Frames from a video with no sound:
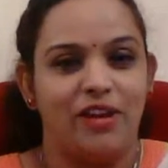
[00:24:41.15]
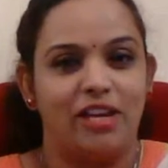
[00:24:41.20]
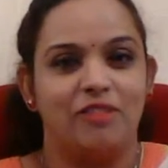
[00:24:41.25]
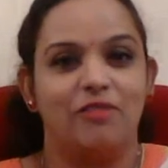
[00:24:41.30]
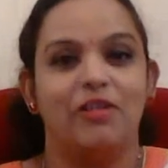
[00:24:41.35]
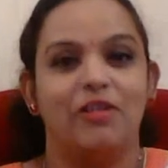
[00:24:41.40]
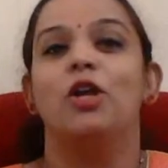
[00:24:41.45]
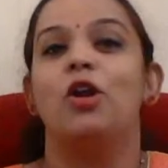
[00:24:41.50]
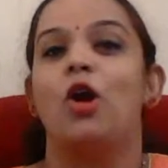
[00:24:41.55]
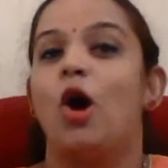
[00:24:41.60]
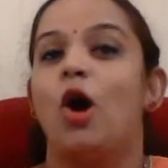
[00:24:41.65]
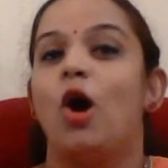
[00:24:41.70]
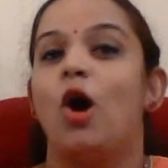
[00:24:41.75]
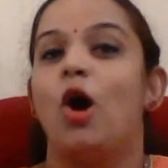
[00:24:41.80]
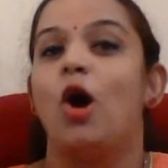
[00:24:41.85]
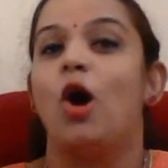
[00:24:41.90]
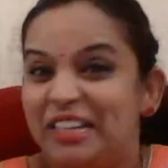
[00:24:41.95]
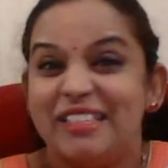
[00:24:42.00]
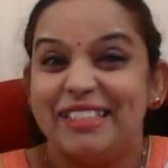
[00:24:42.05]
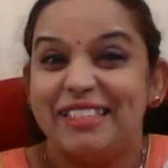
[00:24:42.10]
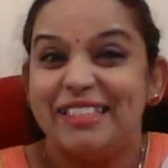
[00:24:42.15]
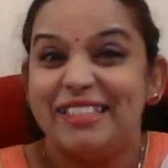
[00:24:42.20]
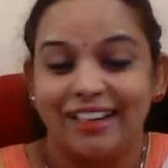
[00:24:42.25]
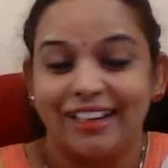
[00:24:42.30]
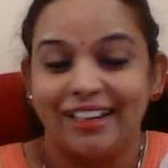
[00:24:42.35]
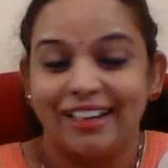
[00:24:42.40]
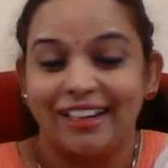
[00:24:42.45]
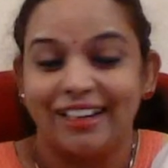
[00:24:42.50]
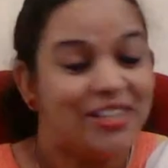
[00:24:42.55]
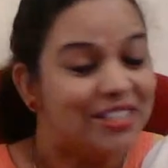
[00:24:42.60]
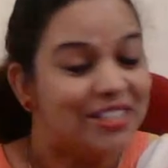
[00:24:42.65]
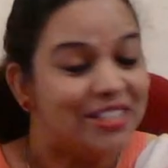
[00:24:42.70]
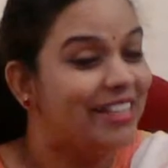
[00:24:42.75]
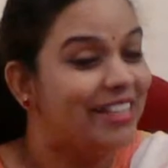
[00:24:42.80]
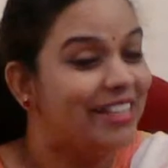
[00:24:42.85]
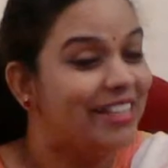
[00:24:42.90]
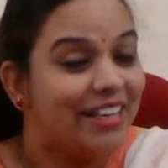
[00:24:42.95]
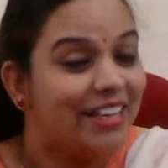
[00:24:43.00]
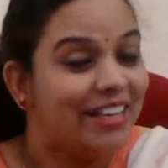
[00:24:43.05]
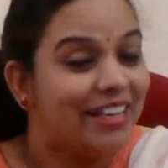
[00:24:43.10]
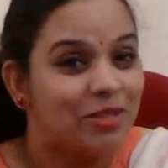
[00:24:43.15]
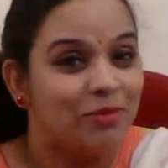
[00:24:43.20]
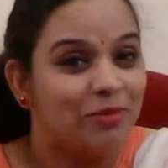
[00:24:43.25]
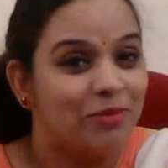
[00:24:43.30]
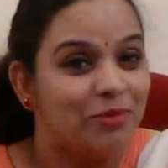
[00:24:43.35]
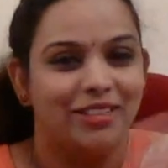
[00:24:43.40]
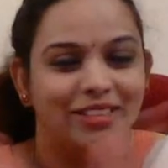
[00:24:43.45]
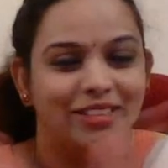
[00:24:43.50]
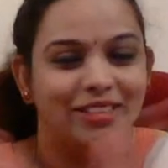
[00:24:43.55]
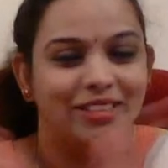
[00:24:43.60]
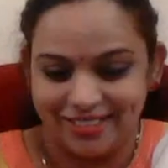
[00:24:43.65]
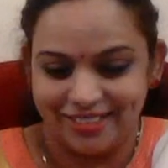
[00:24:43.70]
When your opponent is sacrificing, accept it.